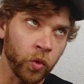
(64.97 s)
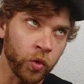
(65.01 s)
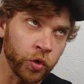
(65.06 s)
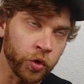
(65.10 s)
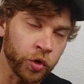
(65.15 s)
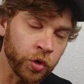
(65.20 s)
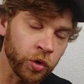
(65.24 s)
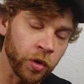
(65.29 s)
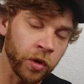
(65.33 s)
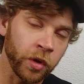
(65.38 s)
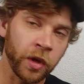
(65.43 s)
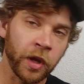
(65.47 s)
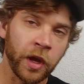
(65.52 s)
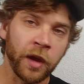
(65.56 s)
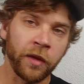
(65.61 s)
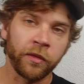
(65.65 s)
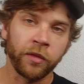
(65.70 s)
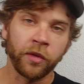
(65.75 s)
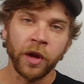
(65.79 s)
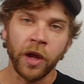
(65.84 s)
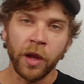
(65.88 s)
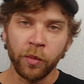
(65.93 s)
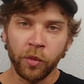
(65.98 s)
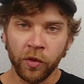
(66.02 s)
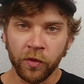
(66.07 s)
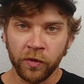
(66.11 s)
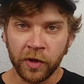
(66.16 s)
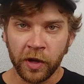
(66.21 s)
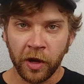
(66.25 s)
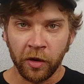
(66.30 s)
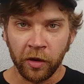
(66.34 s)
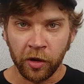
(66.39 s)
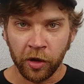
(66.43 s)
Shortly after I moved
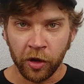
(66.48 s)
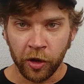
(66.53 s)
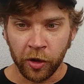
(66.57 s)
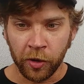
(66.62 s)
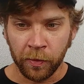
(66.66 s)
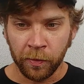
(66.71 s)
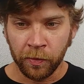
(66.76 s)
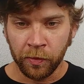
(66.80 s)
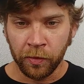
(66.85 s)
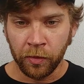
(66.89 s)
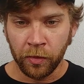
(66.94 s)
down here,